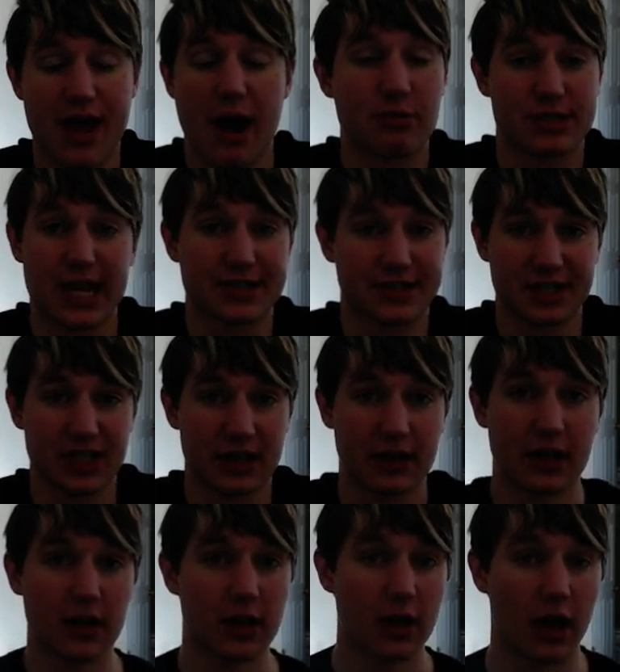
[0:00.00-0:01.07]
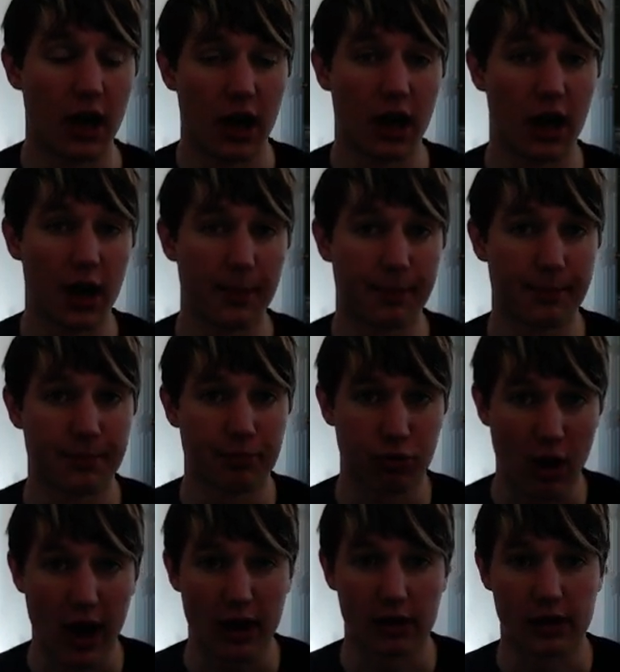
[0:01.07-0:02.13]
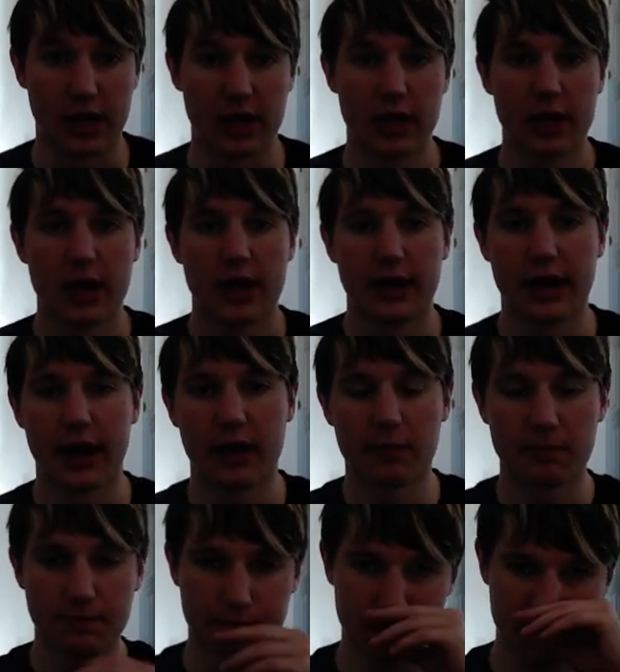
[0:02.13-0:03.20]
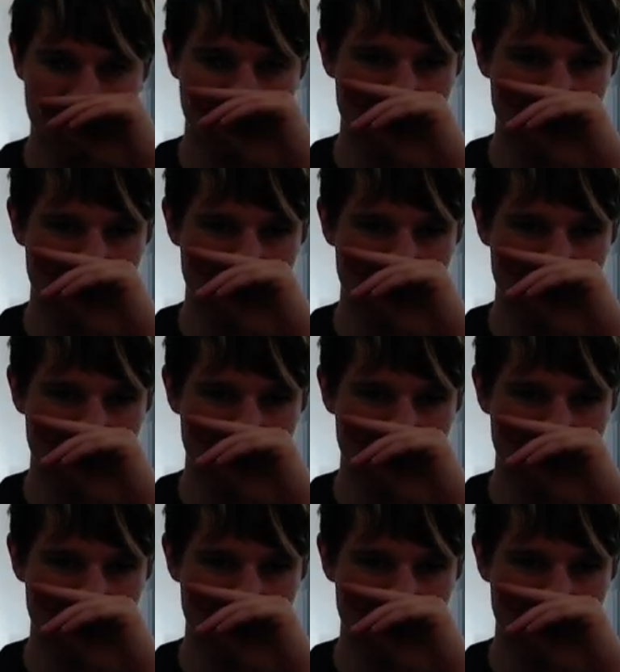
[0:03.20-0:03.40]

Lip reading: testing it priorly. Now, we've